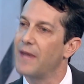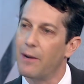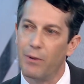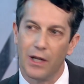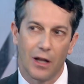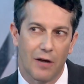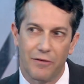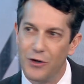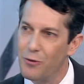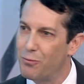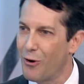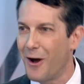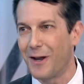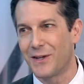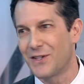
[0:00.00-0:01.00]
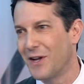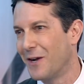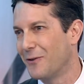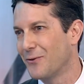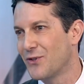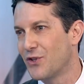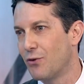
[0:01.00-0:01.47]
And we love a new product
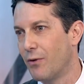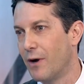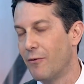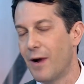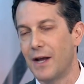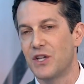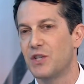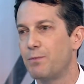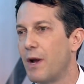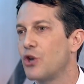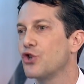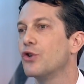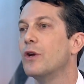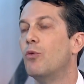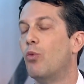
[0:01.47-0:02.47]
cycle story, right? Especially